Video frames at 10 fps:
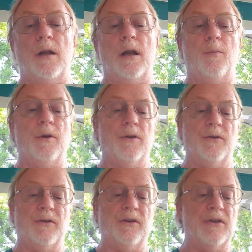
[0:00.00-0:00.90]
I would
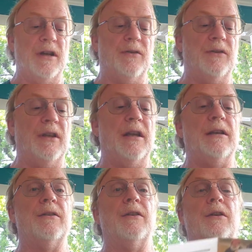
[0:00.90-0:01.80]
suggest
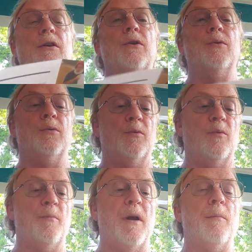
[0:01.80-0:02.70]
that you
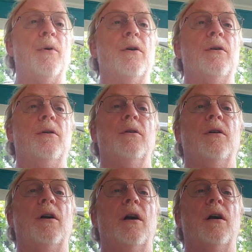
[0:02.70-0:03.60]
remember
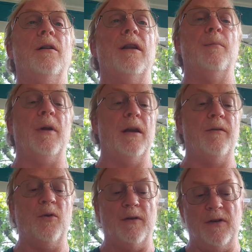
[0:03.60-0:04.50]
uh, that many
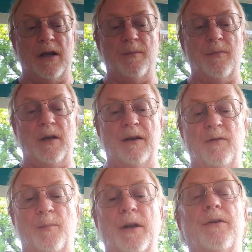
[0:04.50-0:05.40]
of you have not
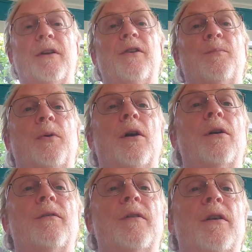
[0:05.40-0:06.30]
even been to this
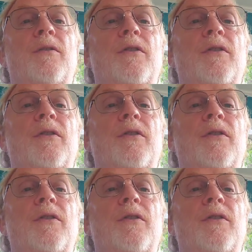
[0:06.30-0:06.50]
part of the